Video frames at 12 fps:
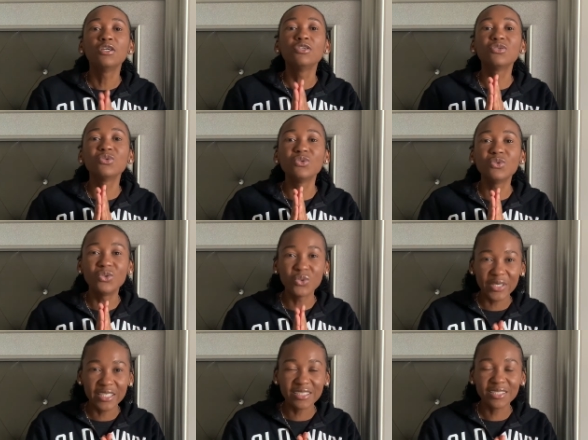to do
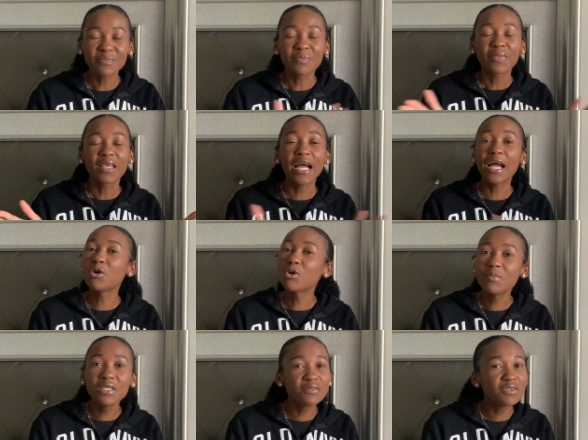it i
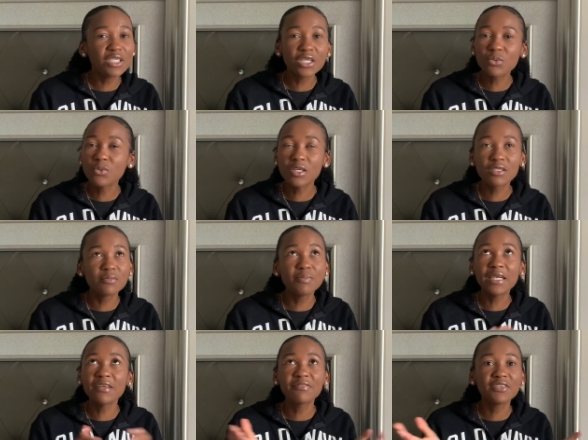hope this video was
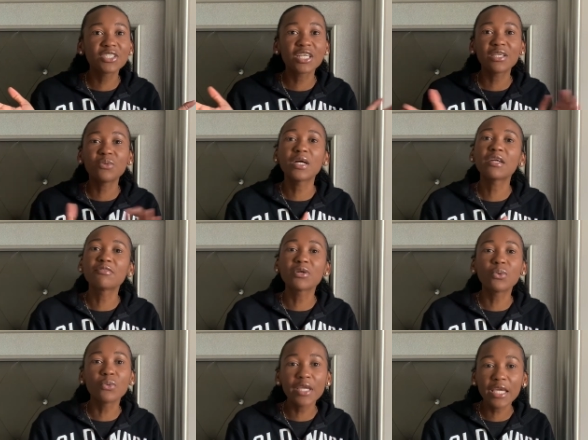beneficial in
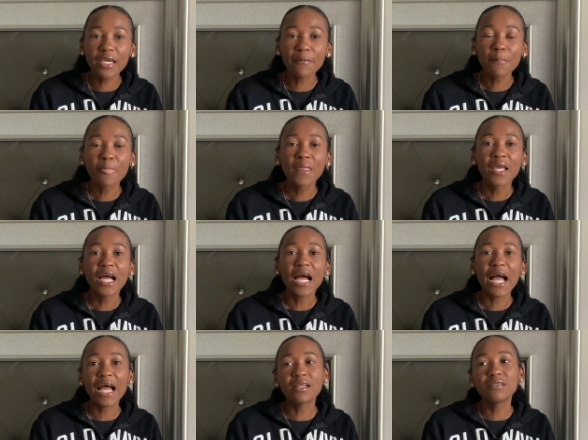whatever way
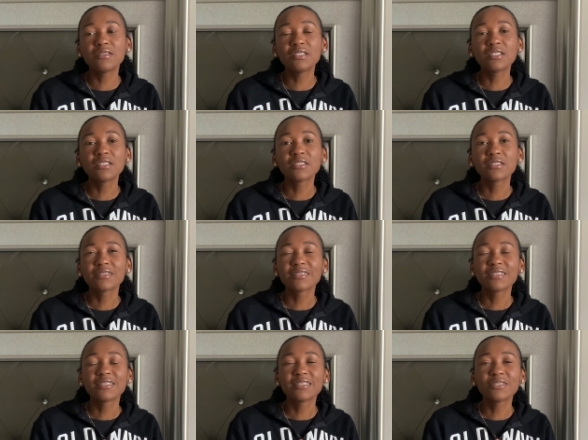and
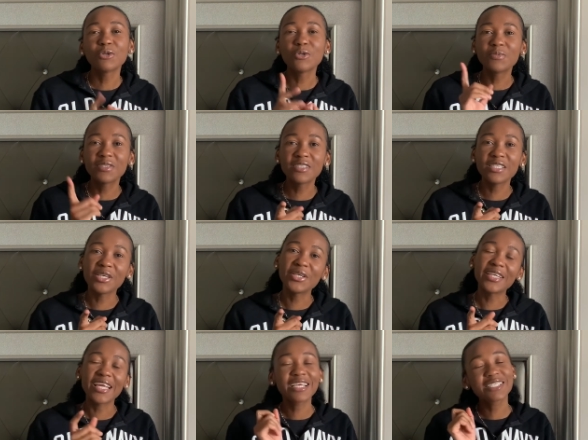hope to see you
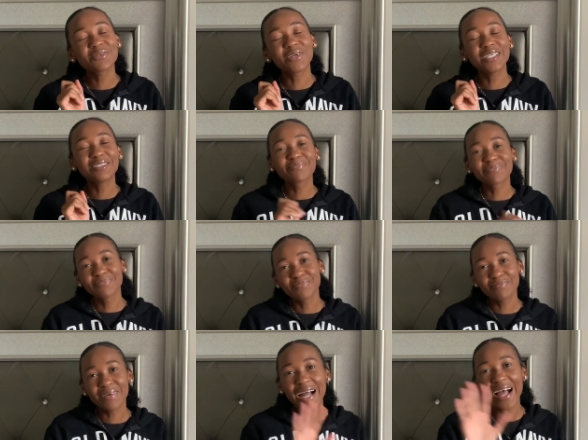in the next one.
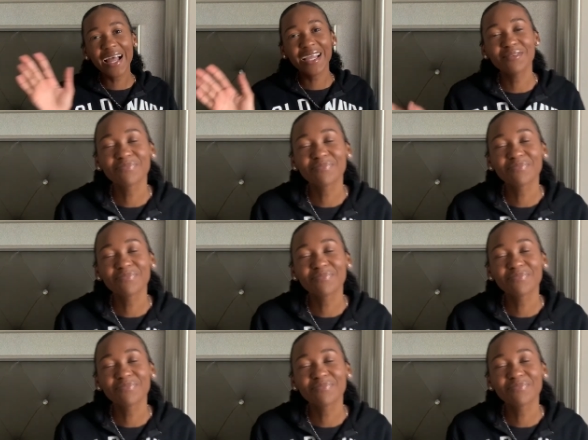Bye.